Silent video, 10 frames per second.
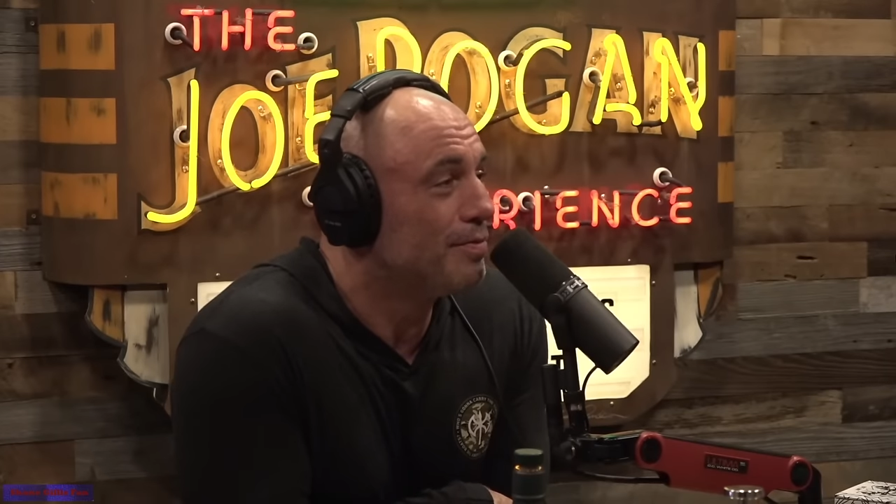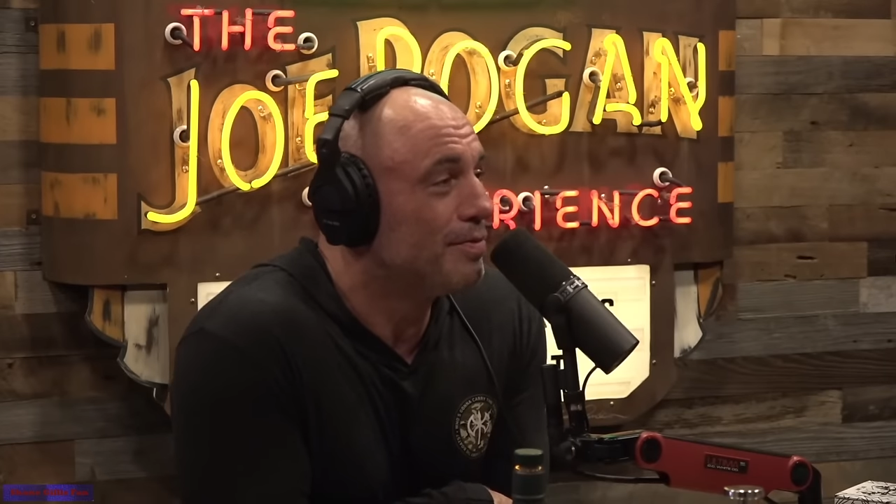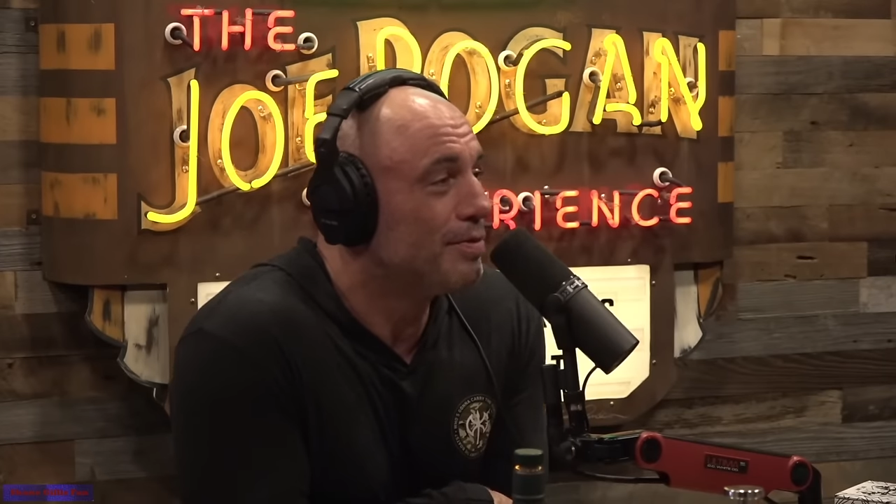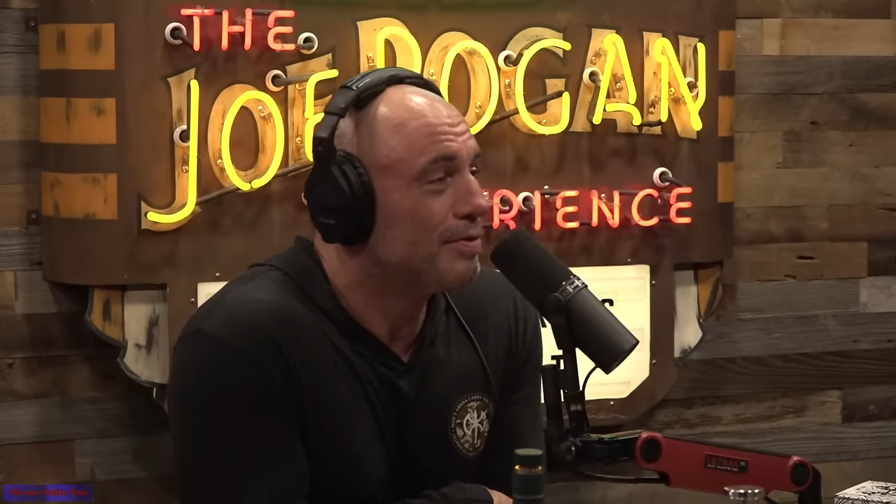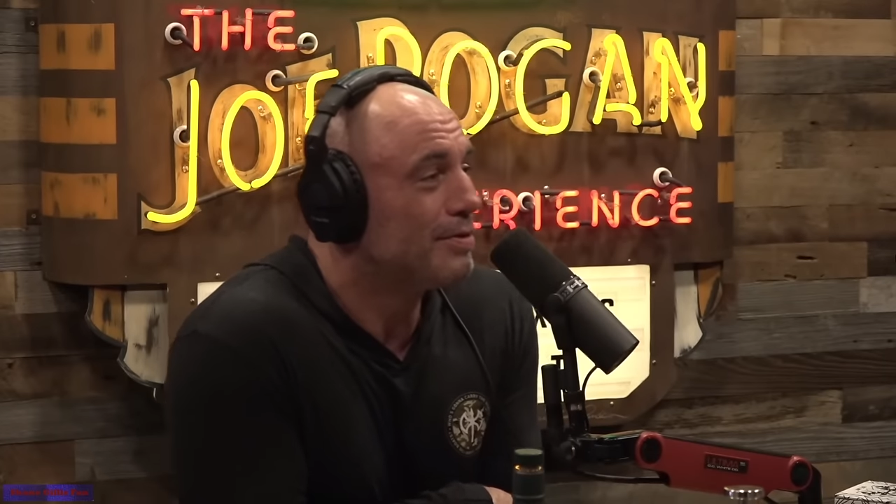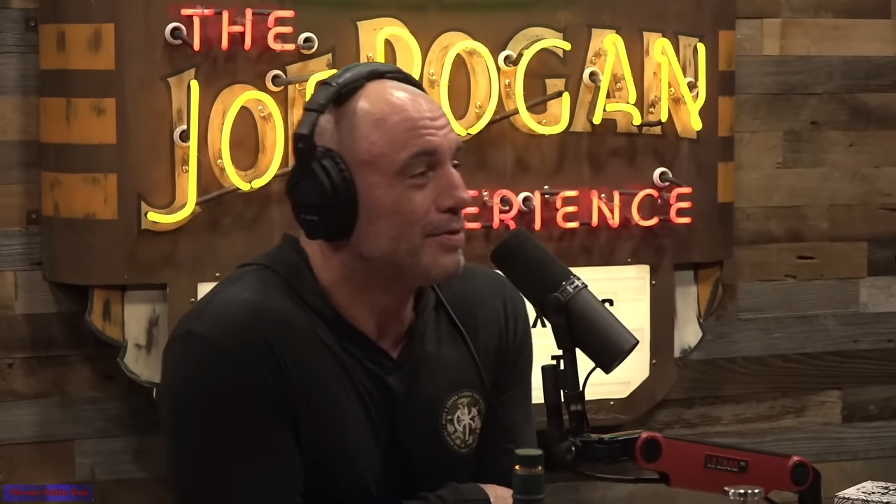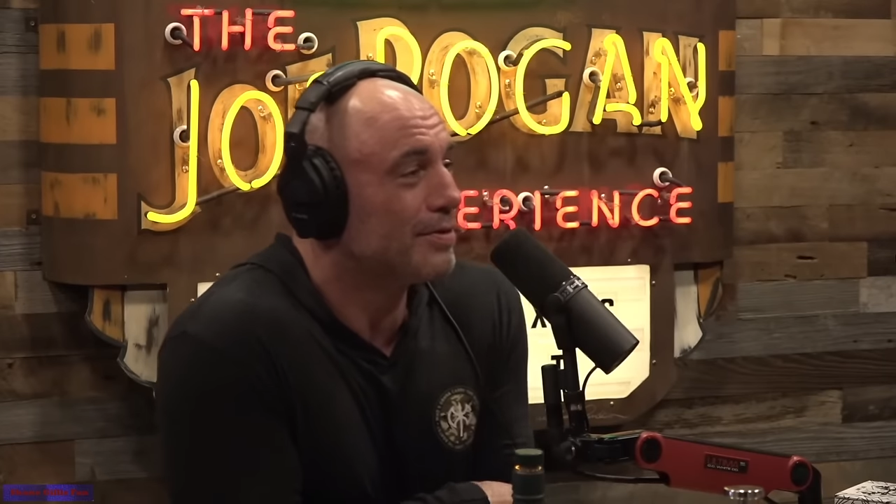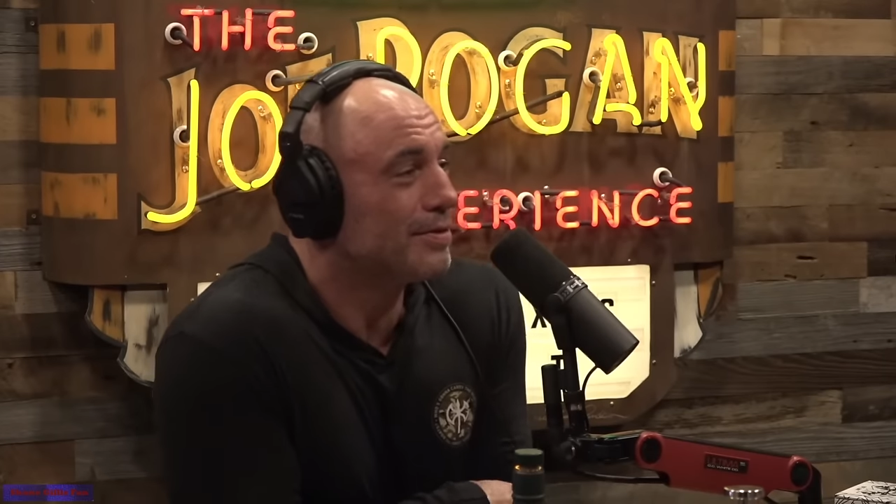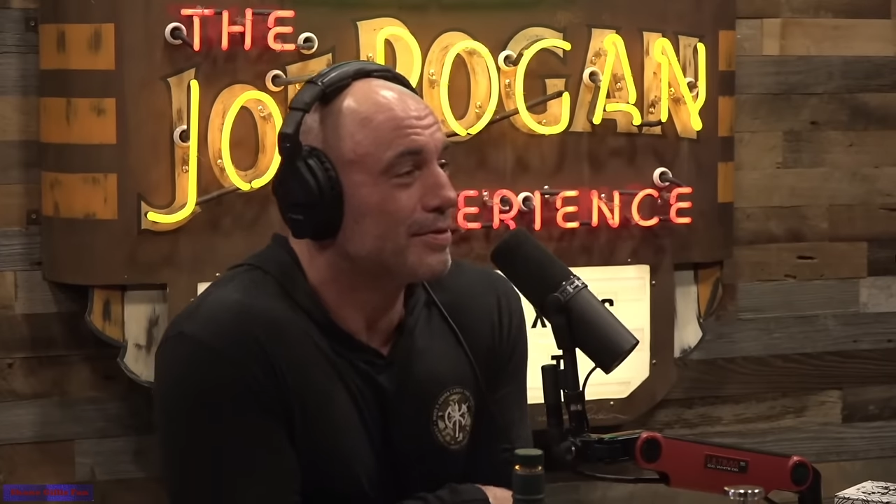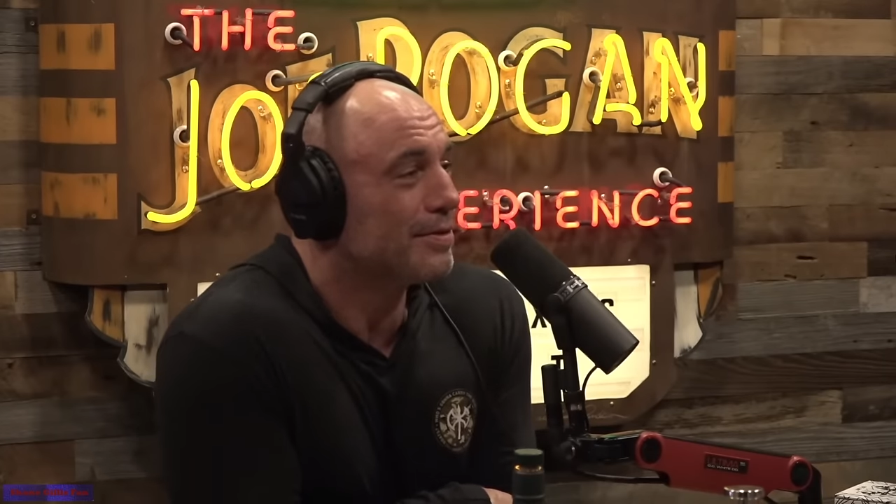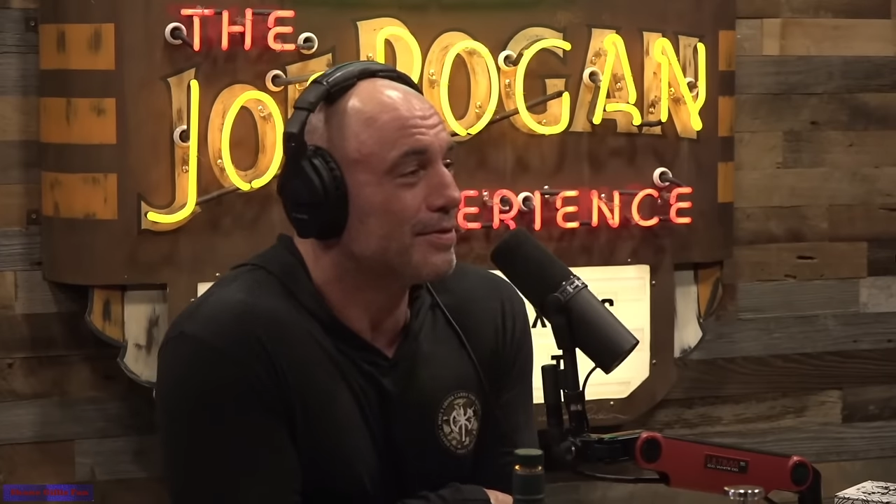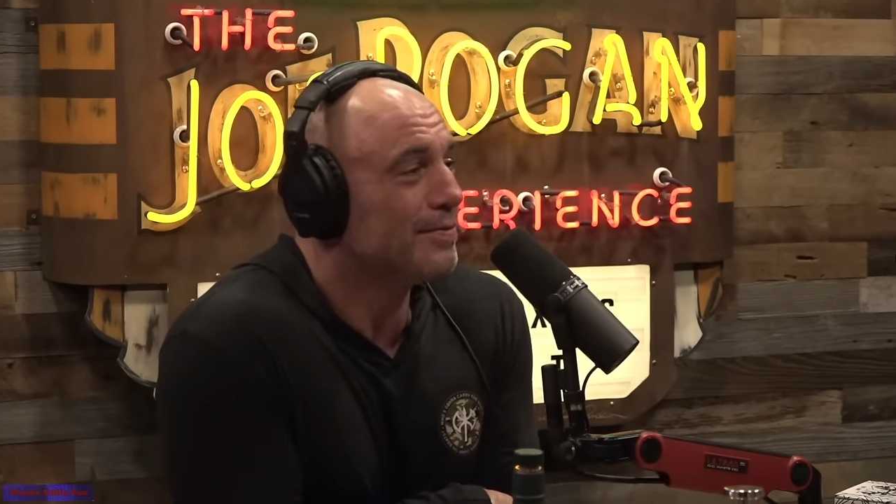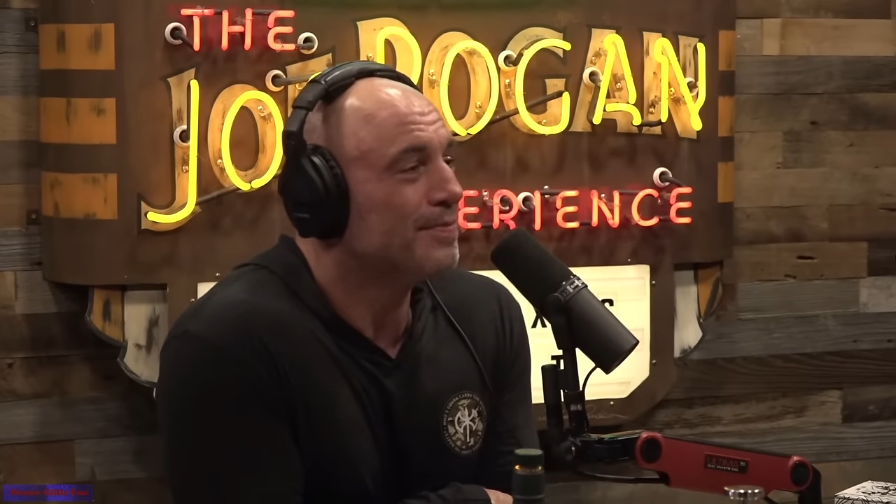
Oh. Bro. Heard